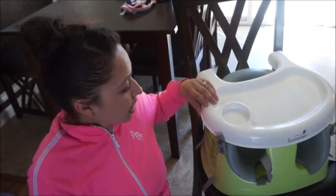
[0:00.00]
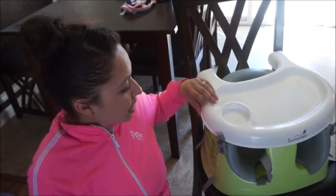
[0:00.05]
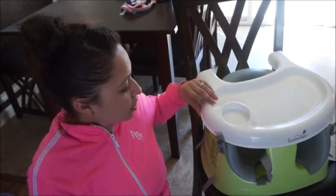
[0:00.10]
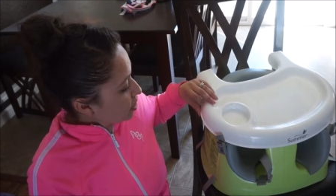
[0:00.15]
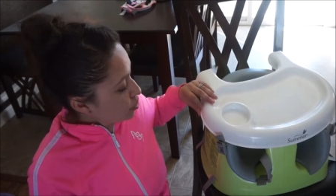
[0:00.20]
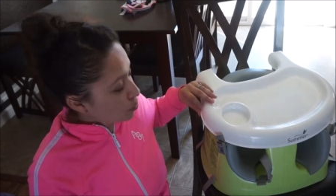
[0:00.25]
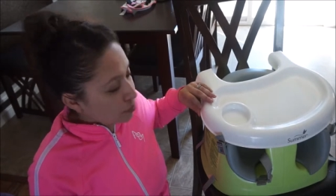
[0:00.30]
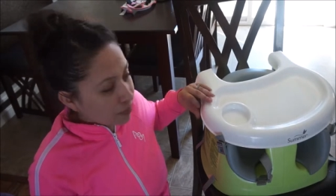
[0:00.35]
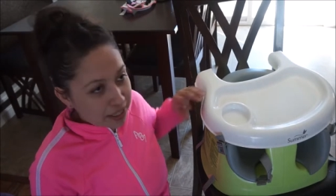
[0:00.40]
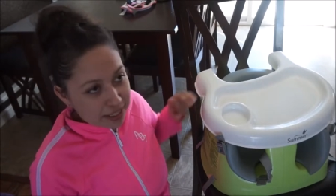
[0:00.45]

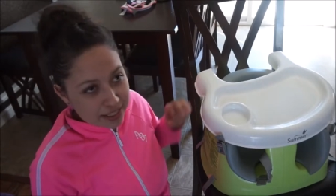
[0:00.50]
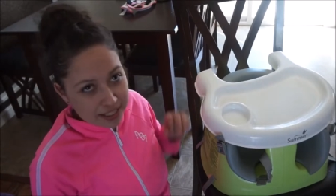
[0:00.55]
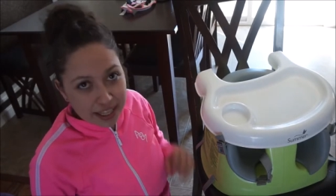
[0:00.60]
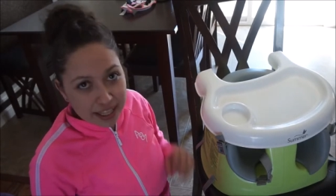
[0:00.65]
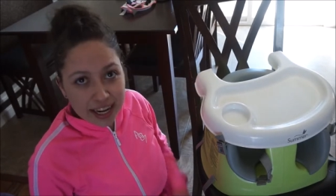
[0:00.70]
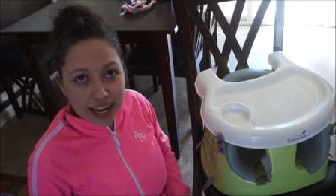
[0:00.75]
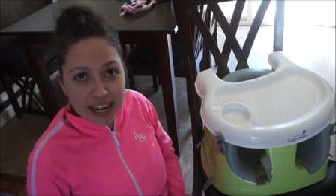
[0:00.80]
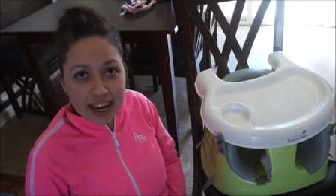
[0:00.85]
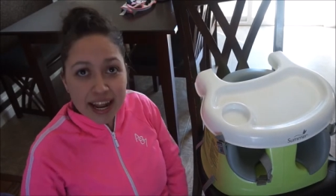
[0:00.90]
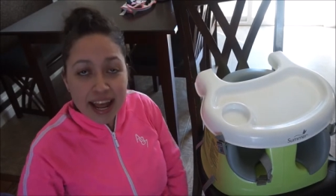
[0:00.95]
like to be
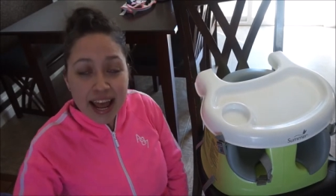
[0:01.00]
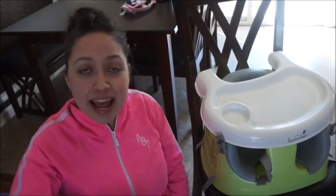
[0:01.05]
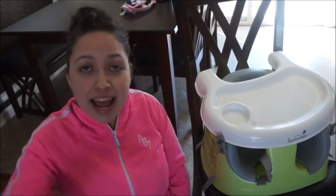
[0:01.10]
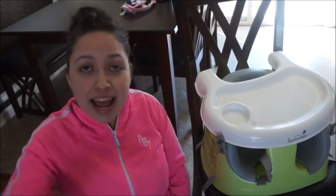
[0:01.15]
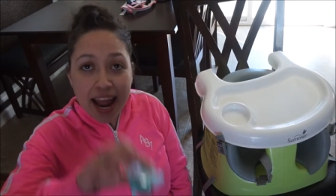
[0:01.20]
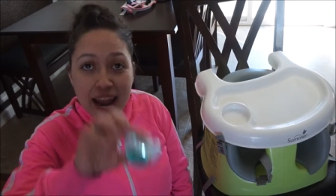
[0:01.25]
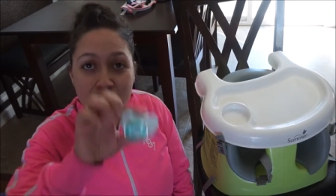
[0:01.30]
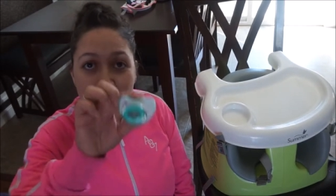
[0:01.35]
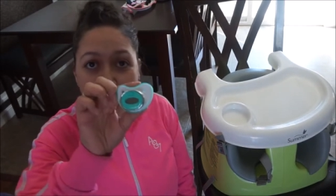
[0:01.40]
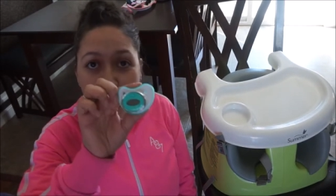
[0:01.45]
seated.
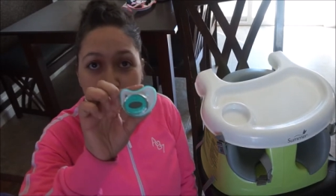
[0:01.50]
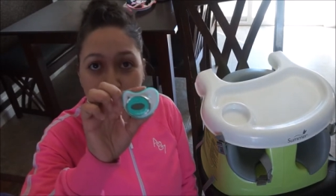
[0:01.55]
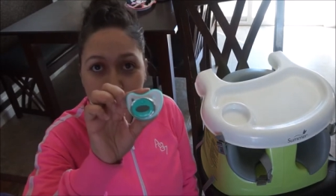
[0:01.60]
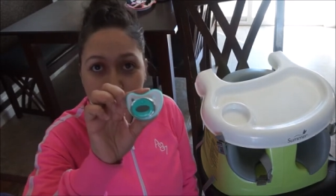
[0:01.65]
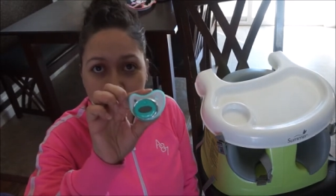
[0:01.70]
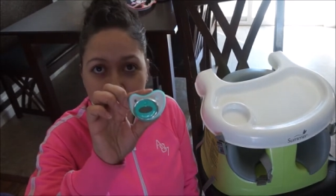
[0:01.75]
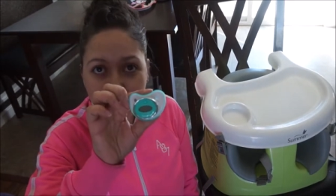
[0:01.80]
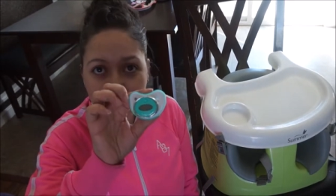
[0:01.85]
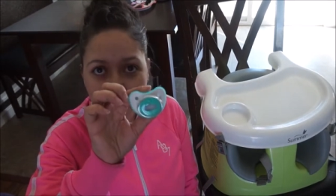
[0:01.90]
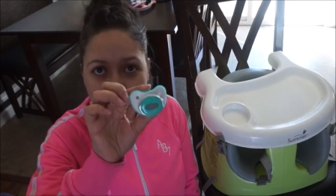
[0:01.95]
And
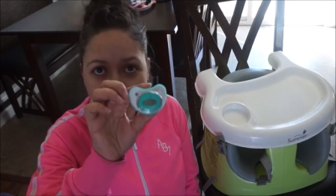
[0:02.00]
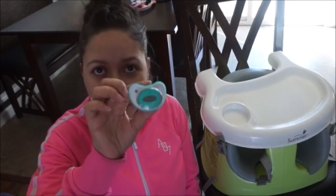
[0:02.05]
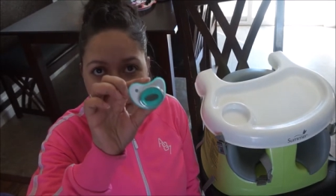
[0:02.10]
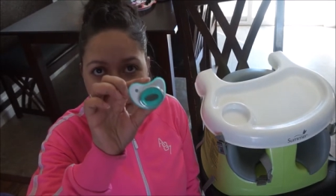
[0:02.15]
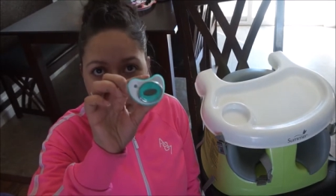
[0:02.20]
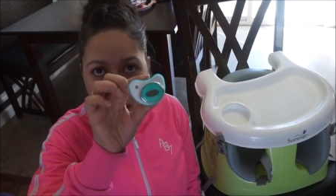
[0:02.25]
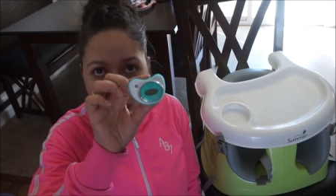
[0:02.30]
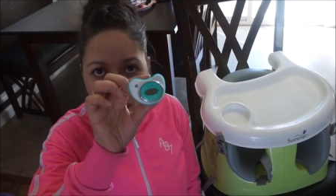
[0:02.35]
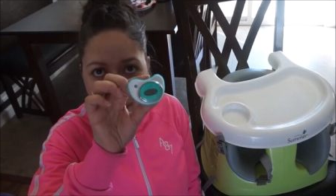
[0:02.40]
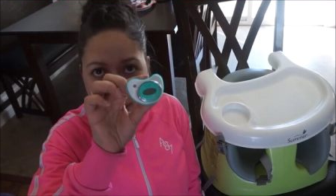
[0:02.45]
also the
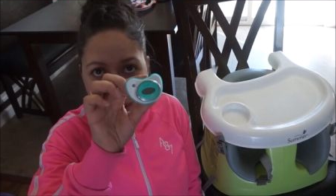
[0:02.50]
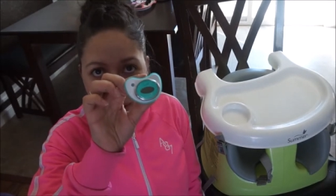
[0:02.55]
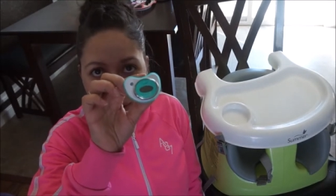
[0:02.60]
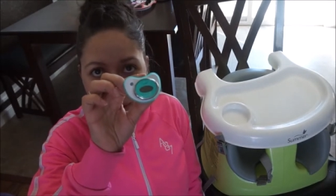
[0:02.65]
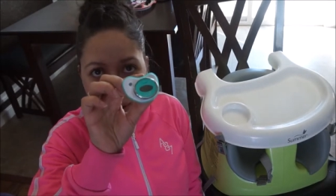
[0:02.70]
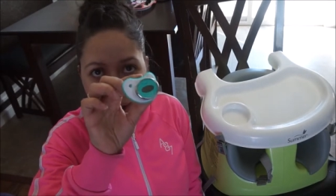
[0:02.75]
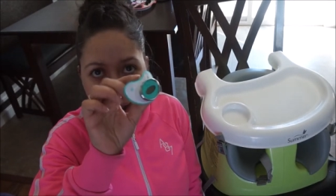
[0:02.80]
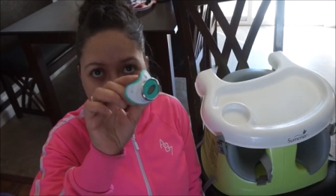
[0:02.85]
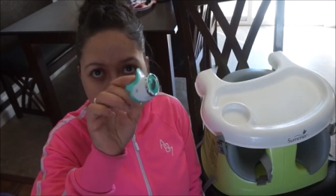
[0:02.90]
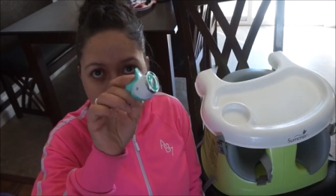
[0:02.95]

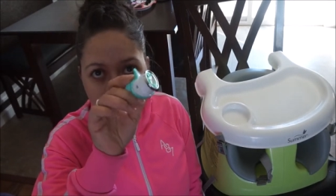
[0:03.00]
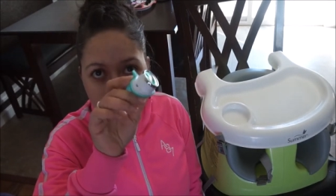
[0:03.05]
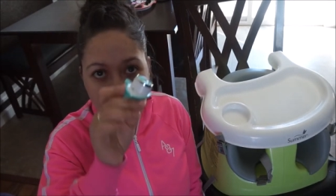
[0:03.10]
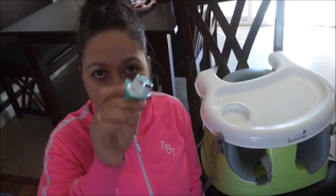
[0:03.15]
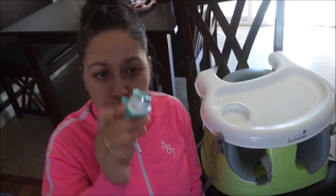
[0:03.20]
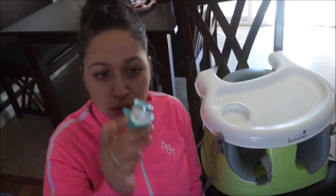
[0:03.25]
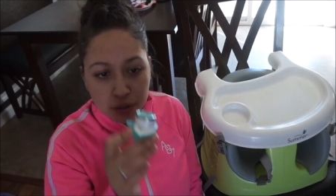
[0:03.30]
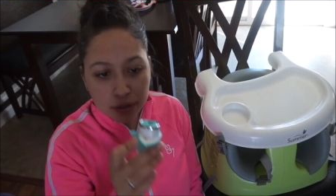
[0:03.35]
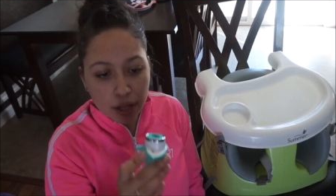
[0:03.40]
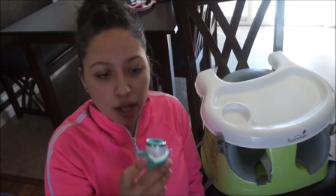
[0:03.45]
thermometer, I
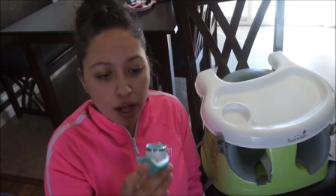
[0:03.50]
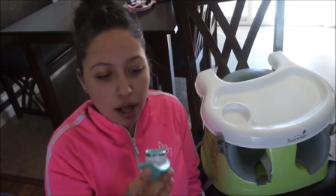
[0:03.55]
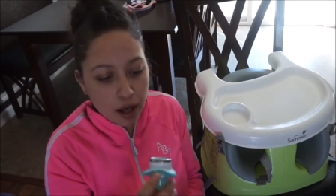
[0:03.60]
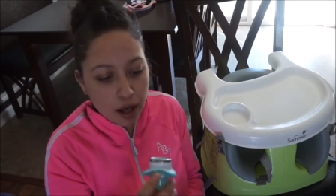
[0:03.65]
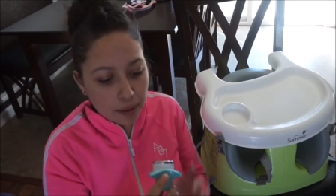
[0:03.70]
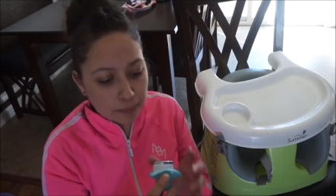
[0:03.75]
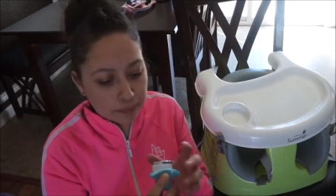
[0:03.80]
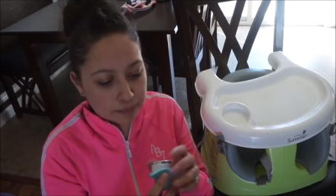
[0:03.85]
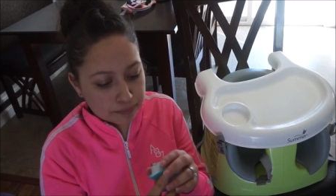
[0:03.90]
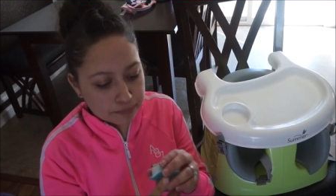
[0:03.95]
will,
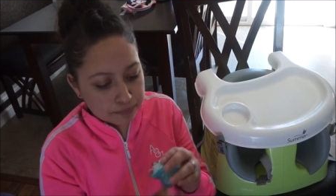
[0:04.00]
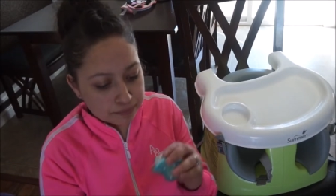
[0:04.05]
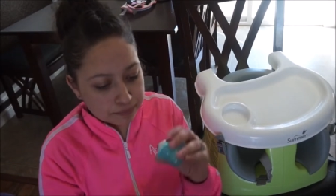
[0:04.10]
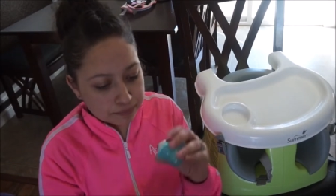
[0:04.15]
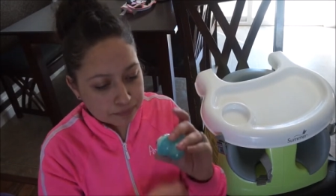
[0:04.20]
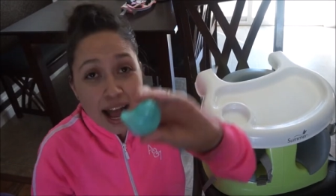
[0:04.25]
um,